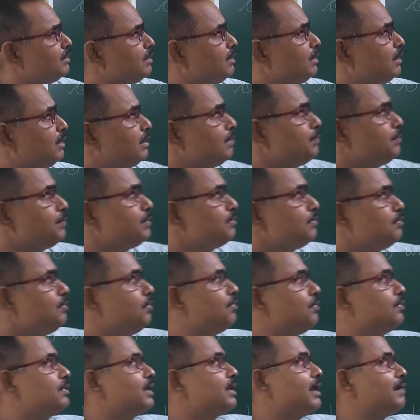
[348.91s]
If you
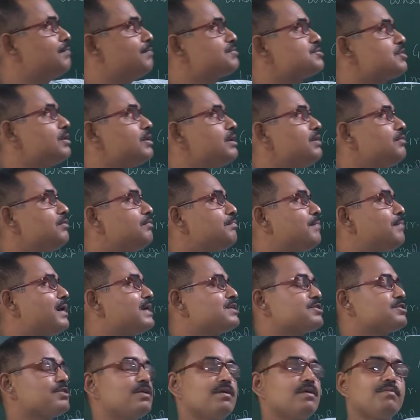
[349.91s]
know the absolute mass
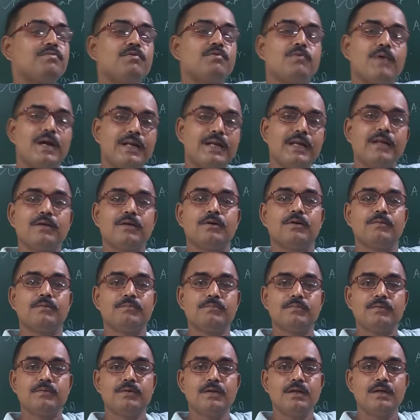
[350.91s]
of one
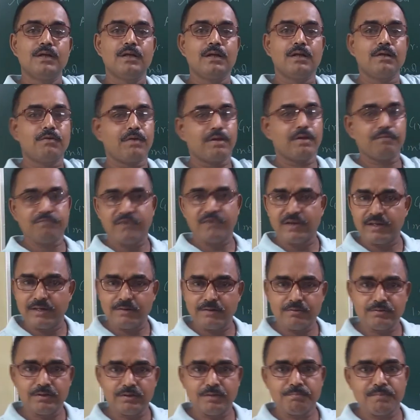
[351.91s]
atom, you can find
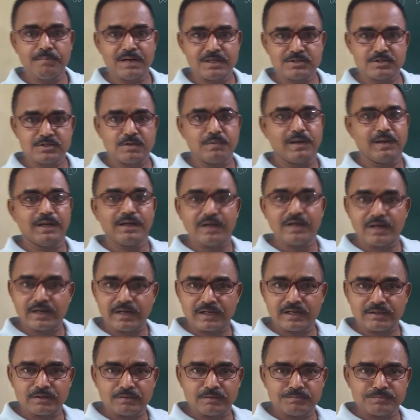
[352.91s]
out the mass of 100
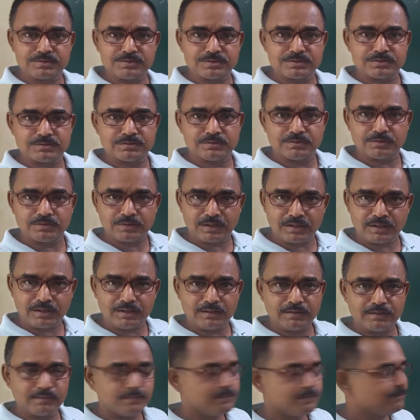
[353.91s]
atoms, okay,
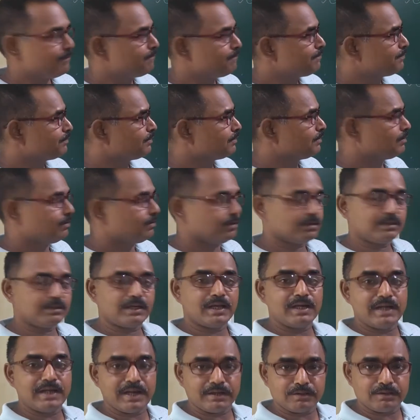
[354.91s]
or
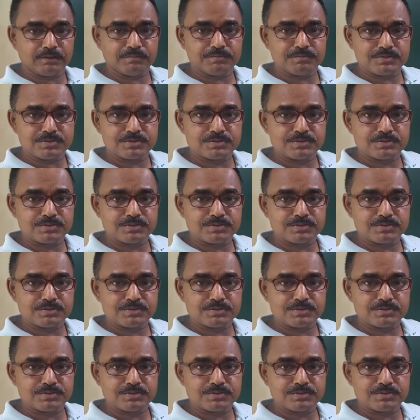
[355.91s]
10 atoms.